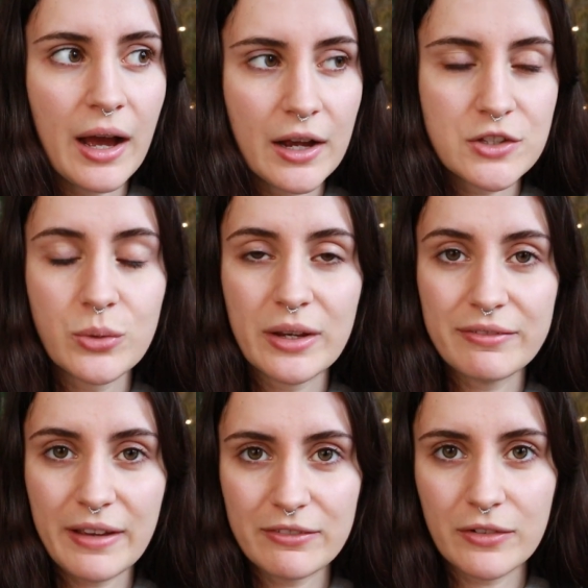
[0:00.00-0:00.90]
uh, doing a
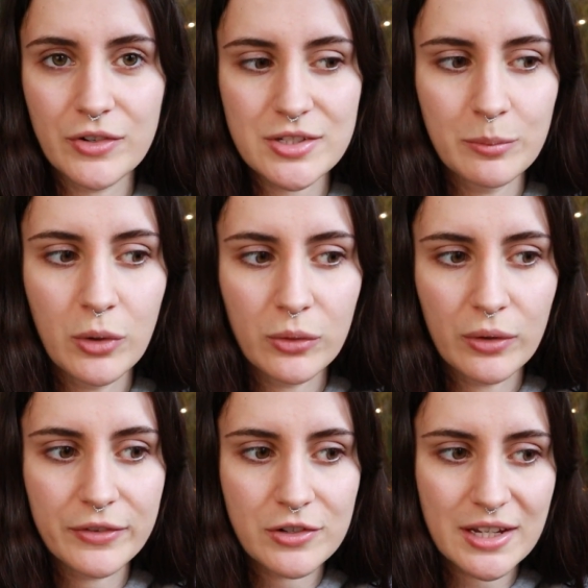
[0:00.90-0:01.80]
favor for someone,
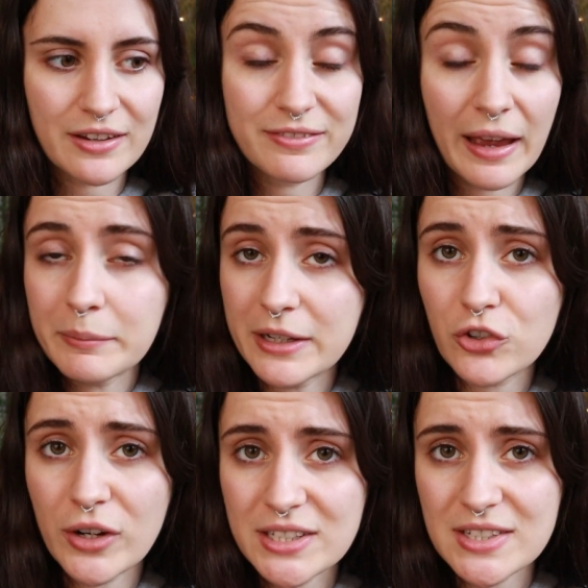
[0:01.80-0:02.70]
or if there's like a family
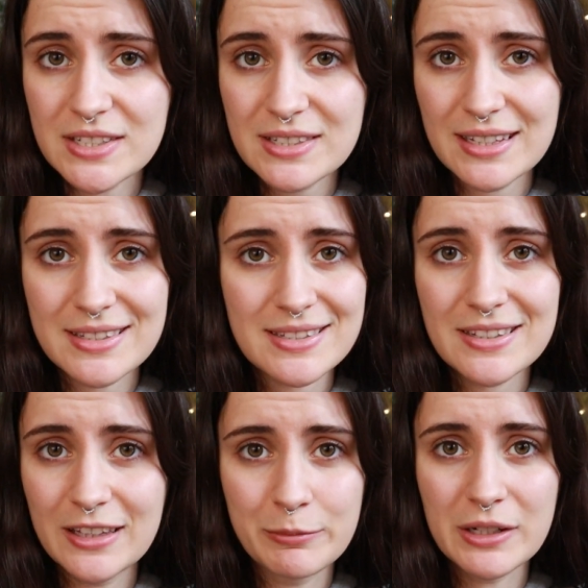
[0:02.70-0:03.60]
crisis that's
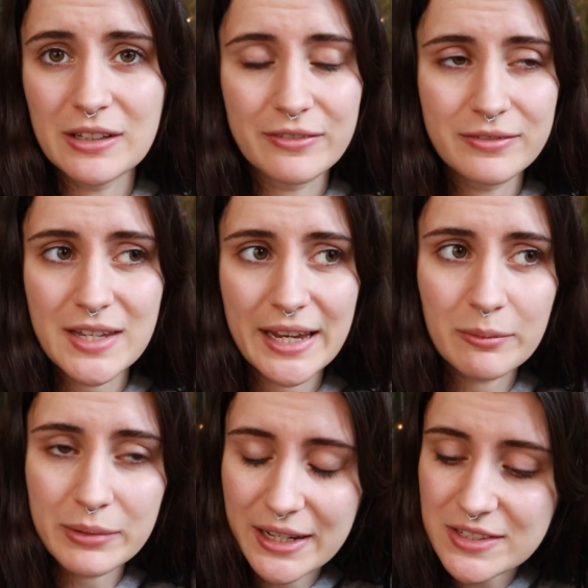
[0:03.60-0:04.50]
in the middle of
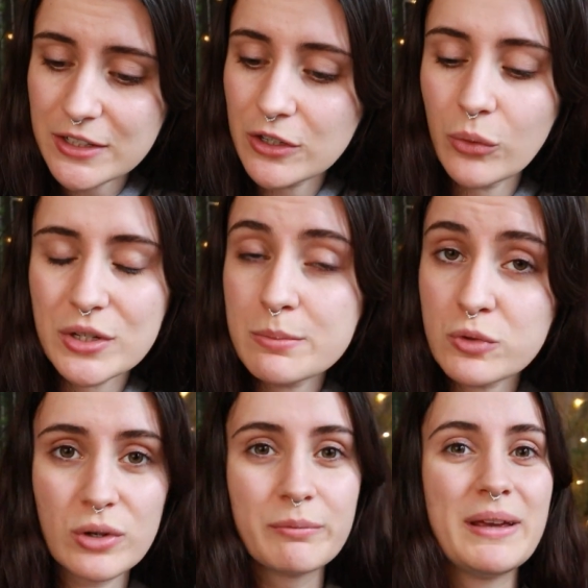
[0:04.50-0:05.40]
taking place here or some
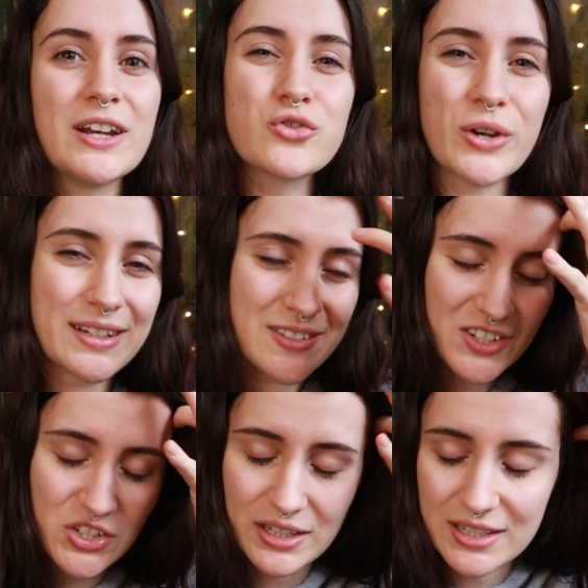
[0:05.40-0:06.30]
sort of big
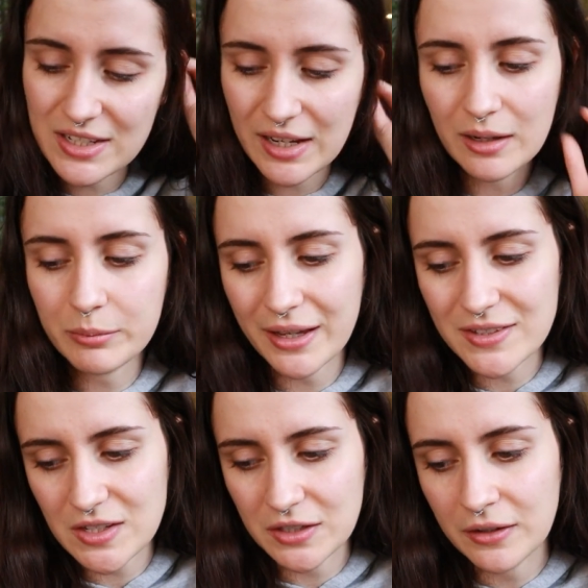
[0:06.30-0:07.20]
transition that's taking
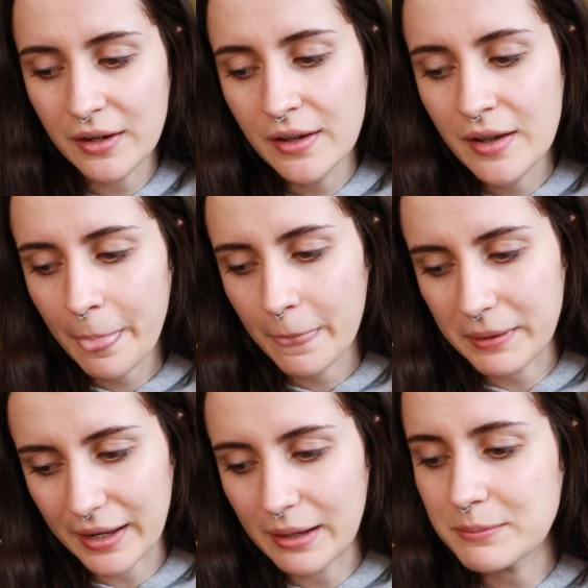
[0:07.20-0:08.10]
place here.
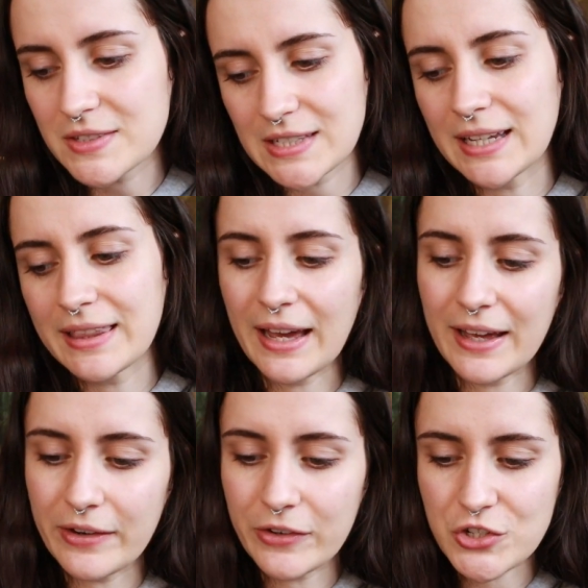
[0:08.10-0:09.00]
But I am seeing
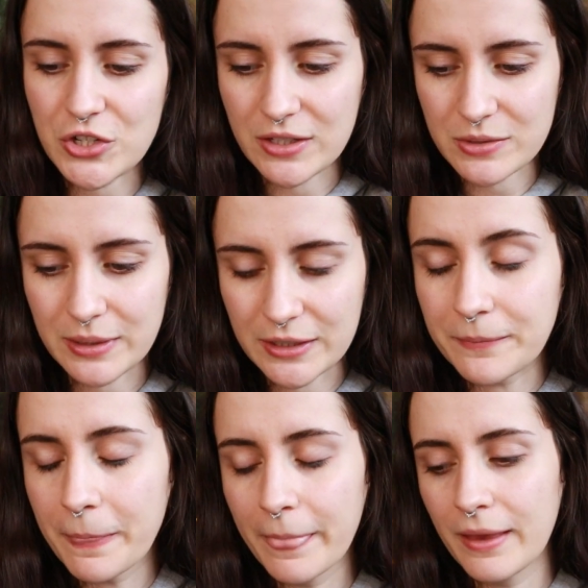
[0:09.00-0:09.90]
that energy as
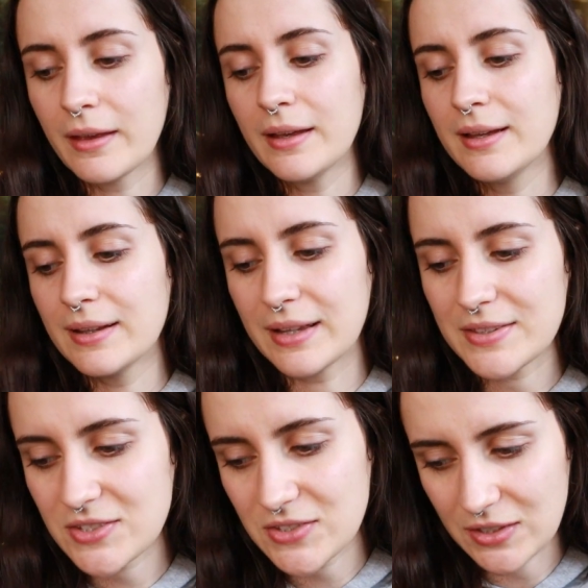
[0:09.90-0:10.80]
well.
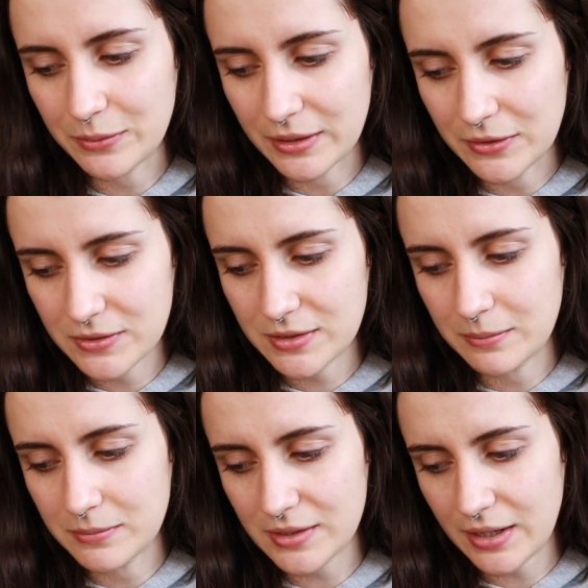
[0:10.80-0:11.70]
Let's see what else
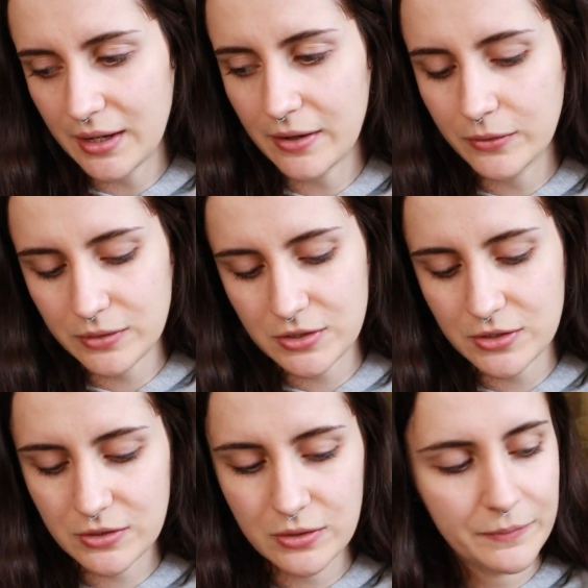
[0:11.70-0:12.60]
comes
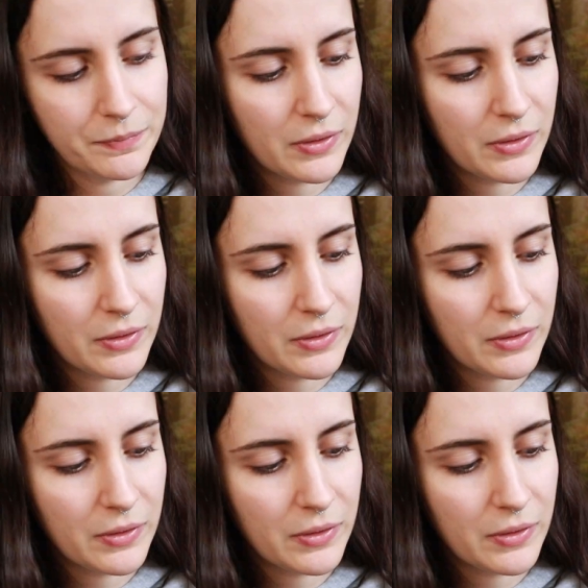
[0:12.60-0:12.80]
out.